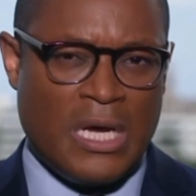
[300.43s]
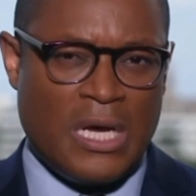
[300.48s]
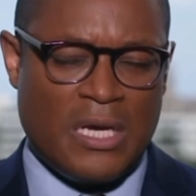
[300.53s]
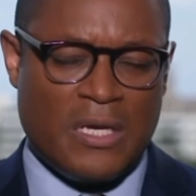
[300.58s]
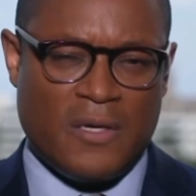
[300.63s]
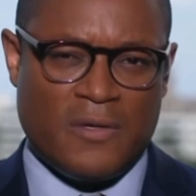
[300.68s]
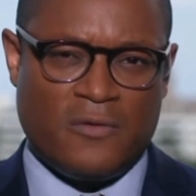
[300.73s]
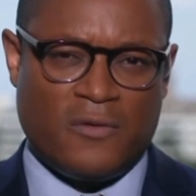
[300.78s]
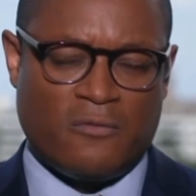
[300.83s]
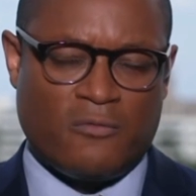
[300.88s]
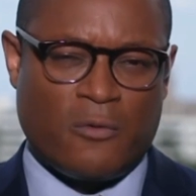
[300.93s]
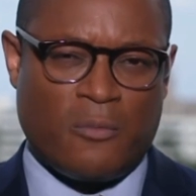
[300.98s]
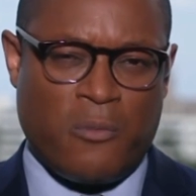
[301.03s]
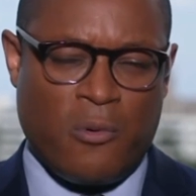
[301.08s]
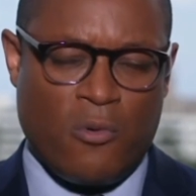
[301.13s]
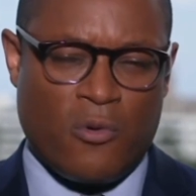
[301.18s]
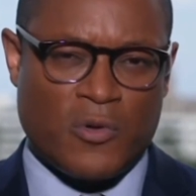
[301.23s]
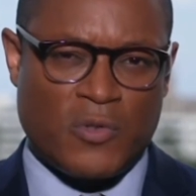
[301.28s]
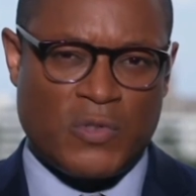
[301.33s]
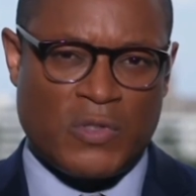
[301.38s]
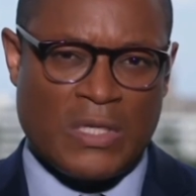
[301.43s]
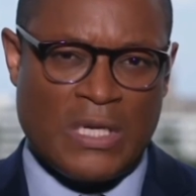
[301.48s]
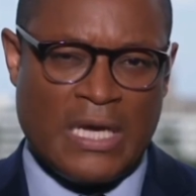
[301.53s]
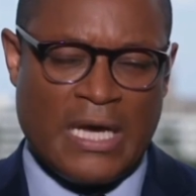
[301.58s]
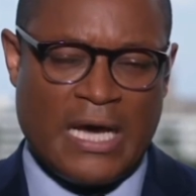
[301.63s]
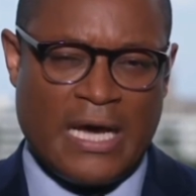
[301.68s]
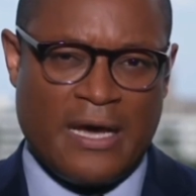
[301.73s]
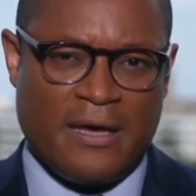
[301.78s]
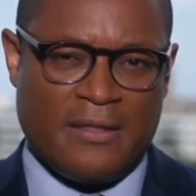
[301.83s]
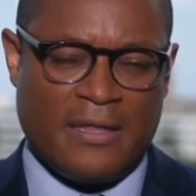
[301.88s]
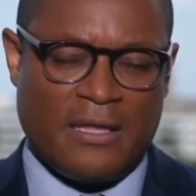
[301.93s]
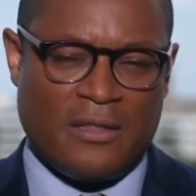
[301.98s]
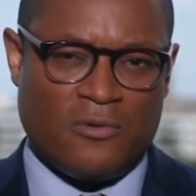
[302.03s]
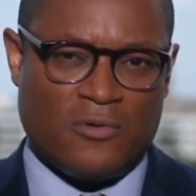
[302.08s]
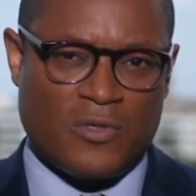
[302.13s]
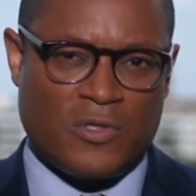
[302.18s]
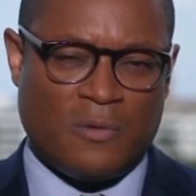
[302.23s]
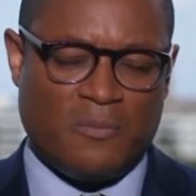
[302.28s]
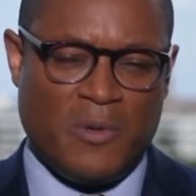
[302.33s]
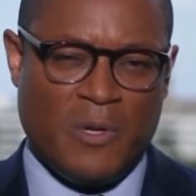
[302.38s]
the reports that there
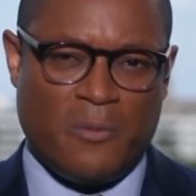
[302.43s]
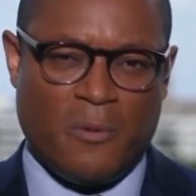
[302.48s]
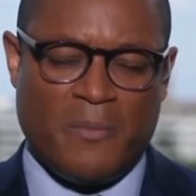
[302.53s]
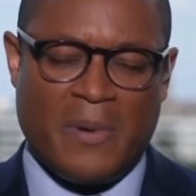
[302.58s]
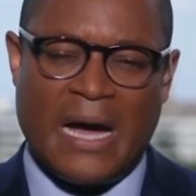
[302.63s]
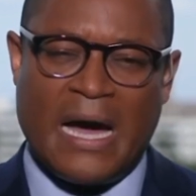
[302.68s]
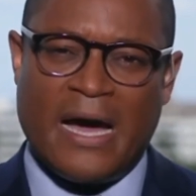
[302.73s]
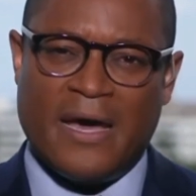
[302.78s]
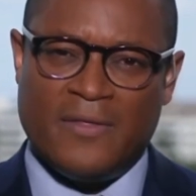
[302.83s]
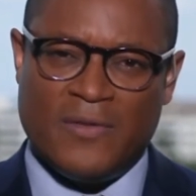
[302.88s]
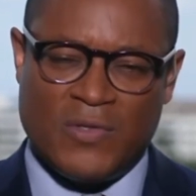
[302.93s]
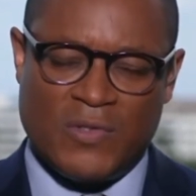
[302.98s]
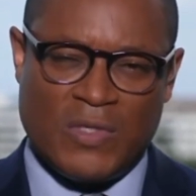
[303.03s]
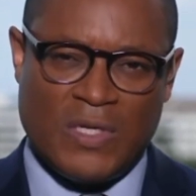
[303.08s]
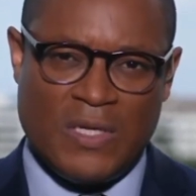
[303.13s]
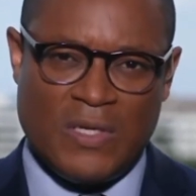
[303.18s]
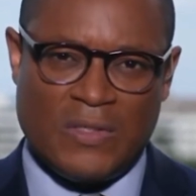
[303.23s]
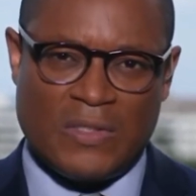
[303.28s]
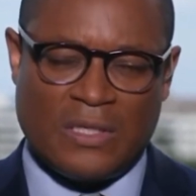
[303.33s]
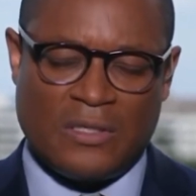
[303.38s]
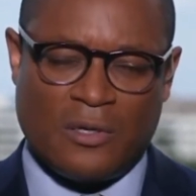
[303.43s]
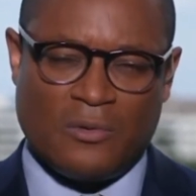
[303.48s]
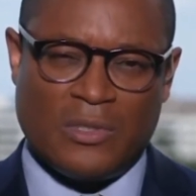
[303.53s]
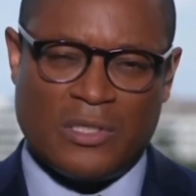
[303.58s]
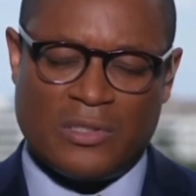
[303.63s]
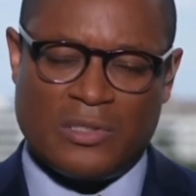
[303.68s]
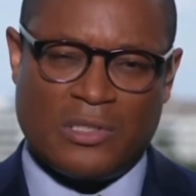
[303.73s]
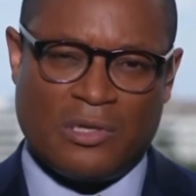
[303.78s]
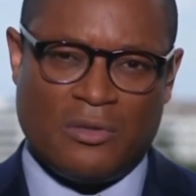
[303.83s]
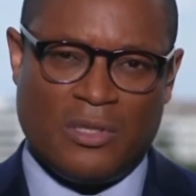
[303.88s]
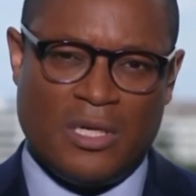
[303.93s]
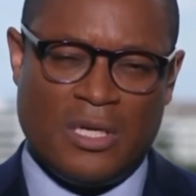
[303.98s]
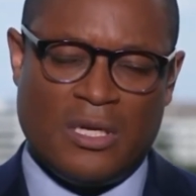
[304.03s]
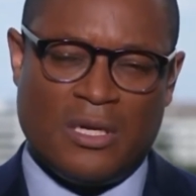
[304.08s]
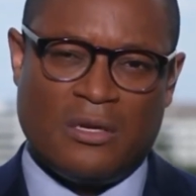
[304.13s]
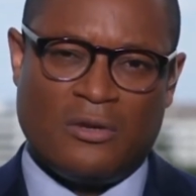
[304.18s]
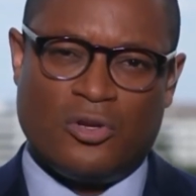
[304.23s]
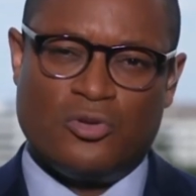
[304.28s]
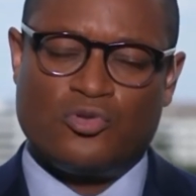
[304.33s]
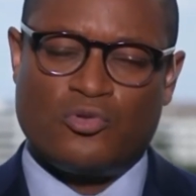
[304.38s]
are some people behind the scenes that don't
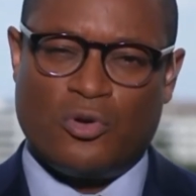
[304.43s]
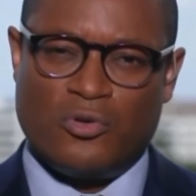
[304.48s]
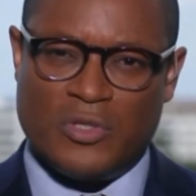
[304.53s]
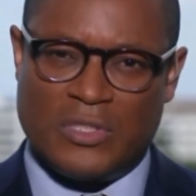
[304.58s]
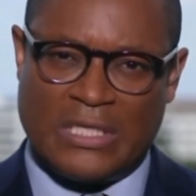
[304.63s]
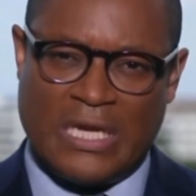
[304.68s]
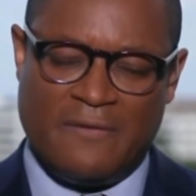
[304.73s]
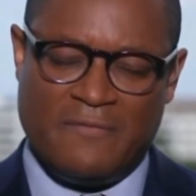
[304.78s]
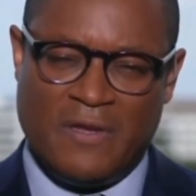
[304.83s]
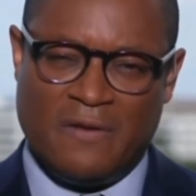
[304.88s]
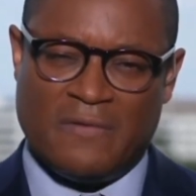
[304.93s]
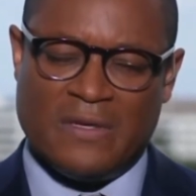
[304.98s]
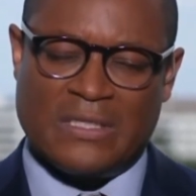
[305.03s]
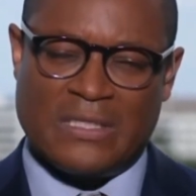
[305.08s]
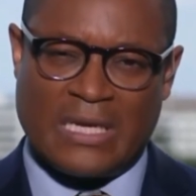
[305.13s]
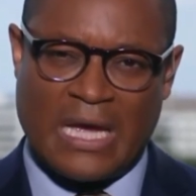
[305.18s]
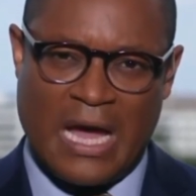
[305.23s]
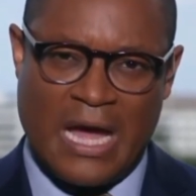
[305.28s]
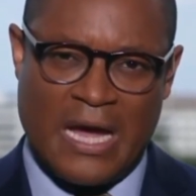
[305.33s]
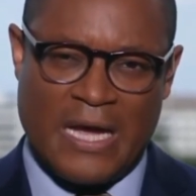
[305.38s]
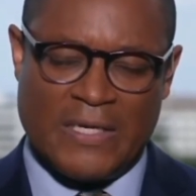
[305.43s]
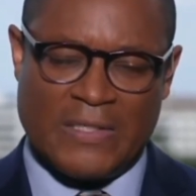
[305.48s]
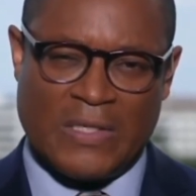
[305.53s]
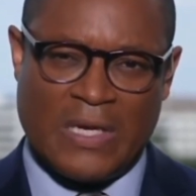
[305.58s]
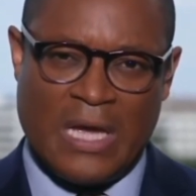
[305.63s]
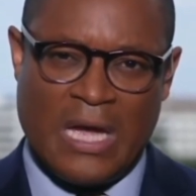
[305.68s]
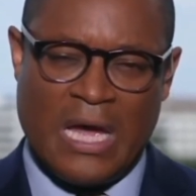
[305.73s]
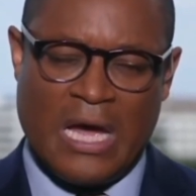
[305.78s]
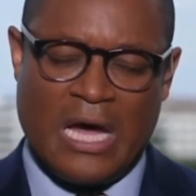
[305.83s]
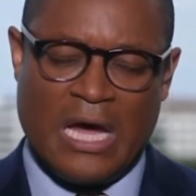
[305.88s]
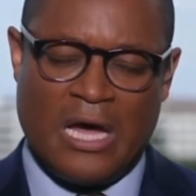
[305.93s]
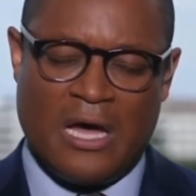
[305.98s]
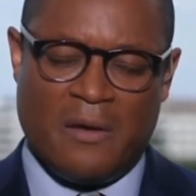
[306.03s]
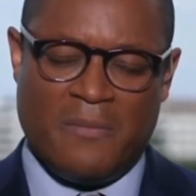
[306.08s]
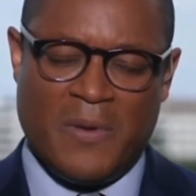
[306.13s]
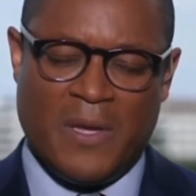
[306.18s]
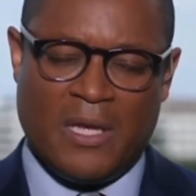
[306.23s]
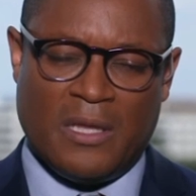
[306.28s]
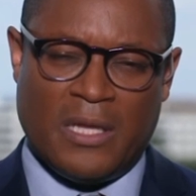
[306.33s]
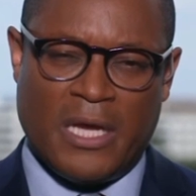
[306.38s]
necessarily control the safety of the skies
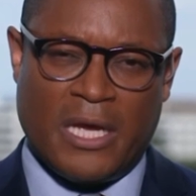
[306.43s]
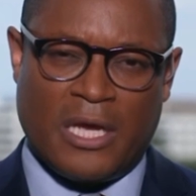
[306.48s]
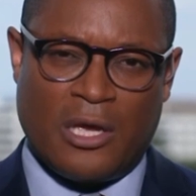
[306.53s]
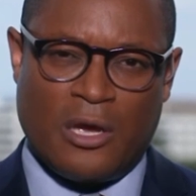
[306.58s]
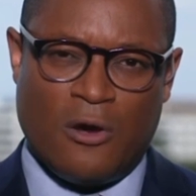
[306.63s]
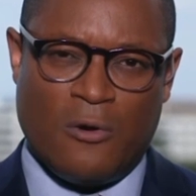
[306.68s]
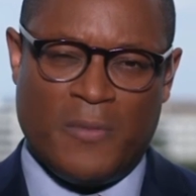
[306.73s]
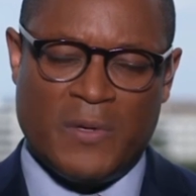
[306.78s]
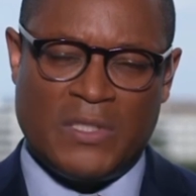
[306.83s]
being let go.